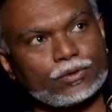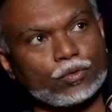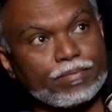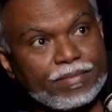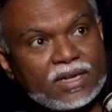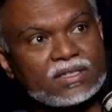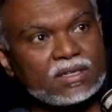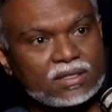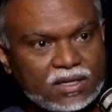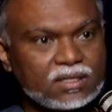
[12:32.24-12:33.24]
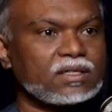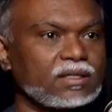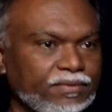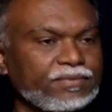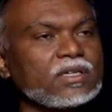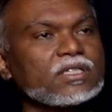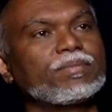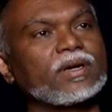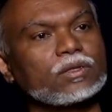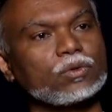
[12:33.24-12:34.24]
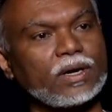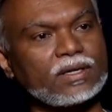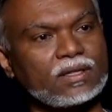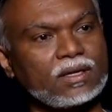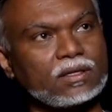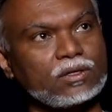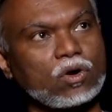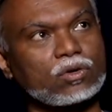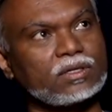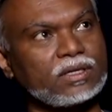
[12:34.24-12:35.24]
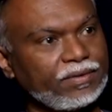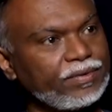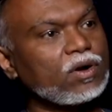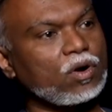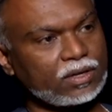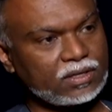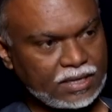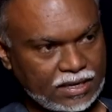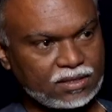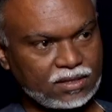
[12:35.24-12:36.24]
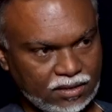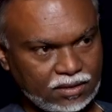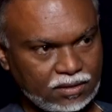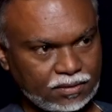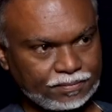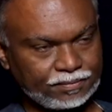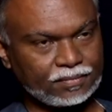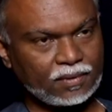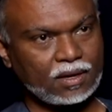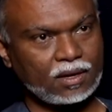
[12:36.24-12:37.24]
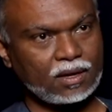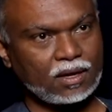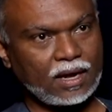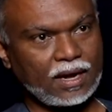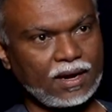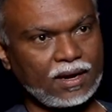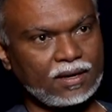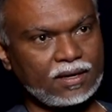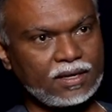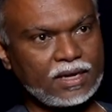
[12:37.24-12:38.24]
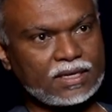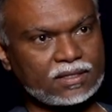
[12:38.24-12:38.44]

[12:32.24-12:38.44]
To measure this, the first breakthrough I think the Dr. David Hawkins has done, and he has